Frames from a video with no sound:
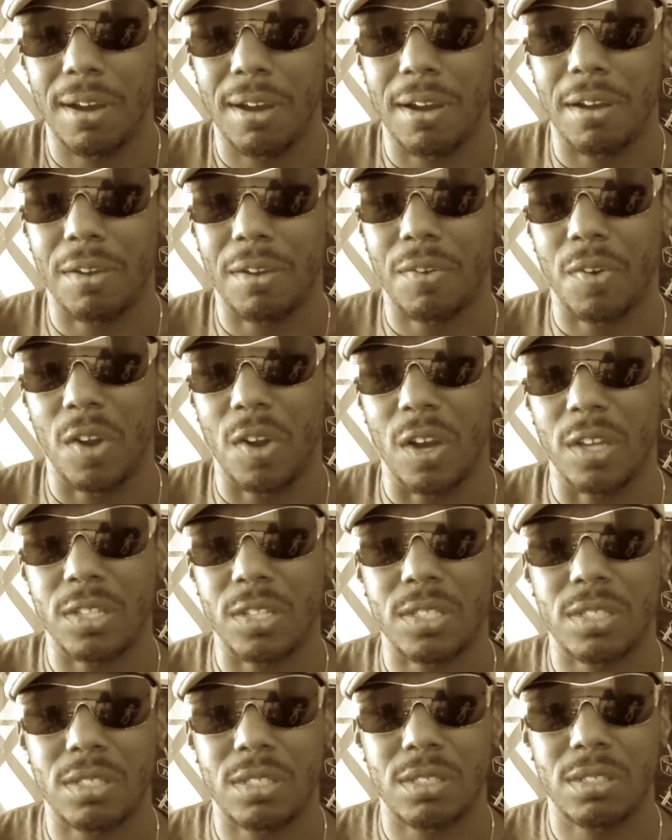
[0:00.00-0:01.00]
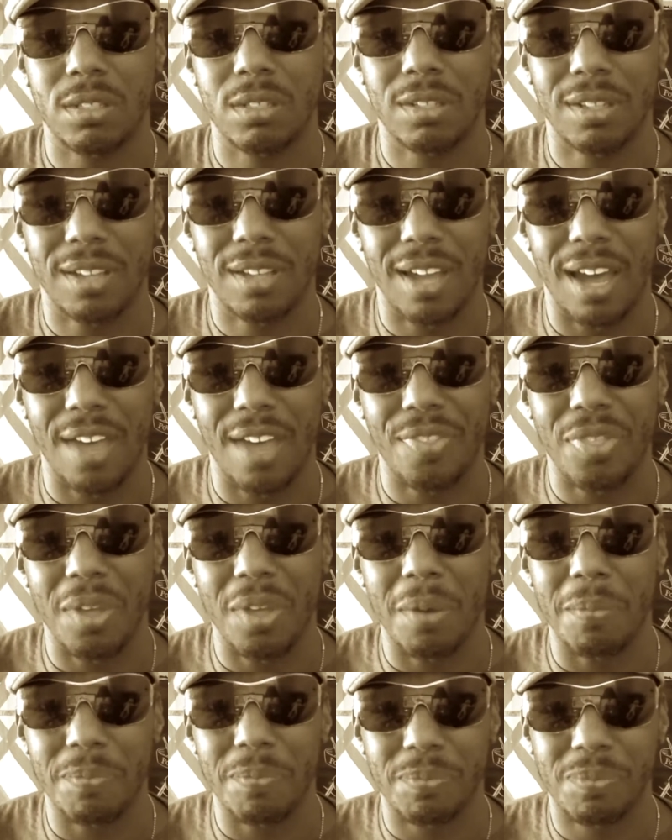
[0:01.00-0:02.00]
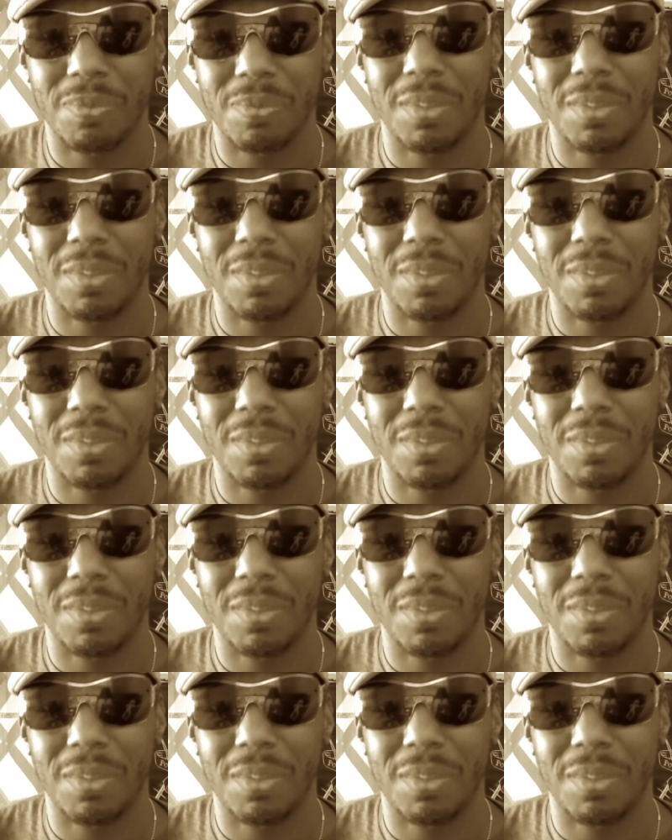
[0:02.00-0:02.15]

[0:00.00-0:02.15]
across Gotham.